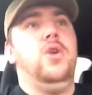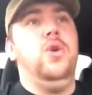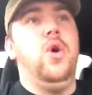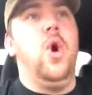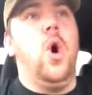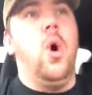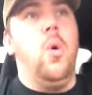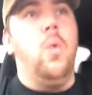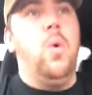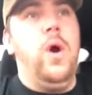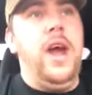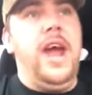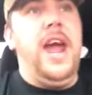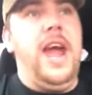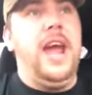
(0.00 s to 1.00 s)
No
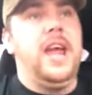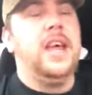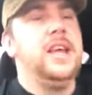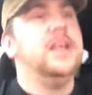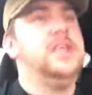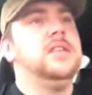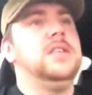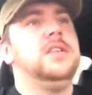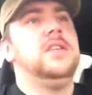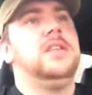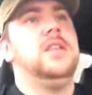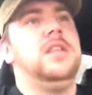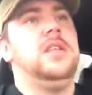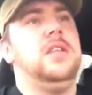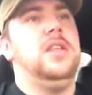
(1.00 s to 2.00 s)
way.
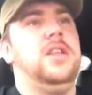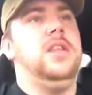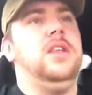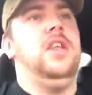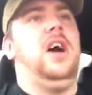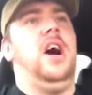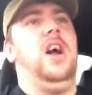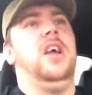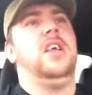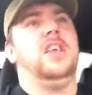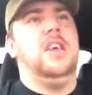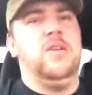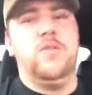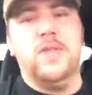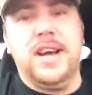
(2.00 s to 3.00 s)
Nah,
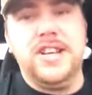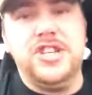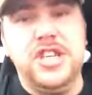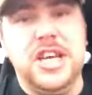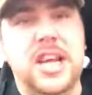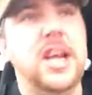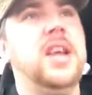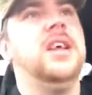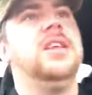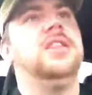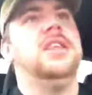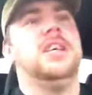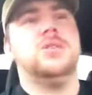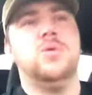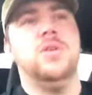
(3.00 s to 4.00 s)
you're Raji.
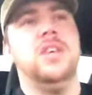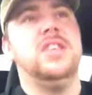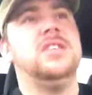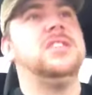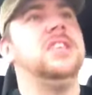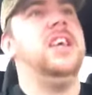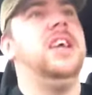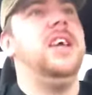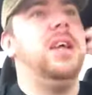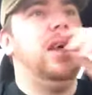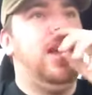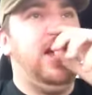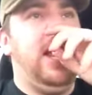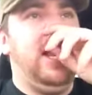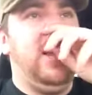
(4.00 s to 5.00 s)
That's what he'd say.
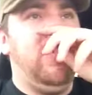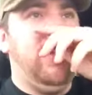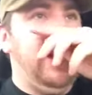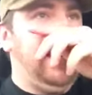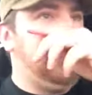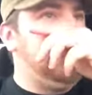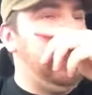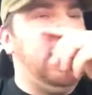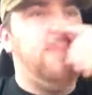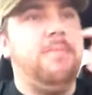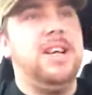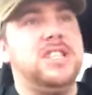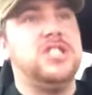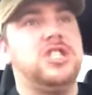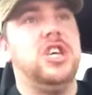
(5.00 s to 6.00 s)
Anyways, um,
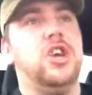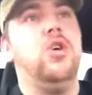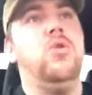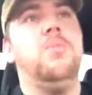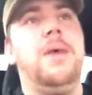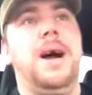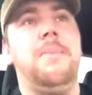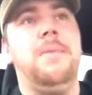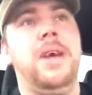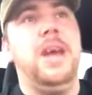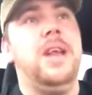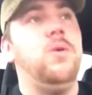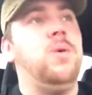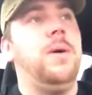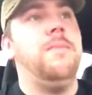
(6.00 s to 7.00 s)
that's to you, my
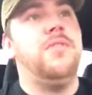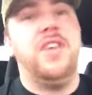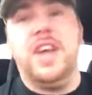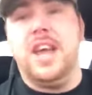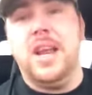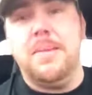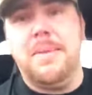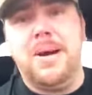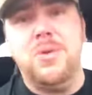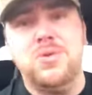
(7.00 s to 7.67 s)
mate, who I'm thinking about.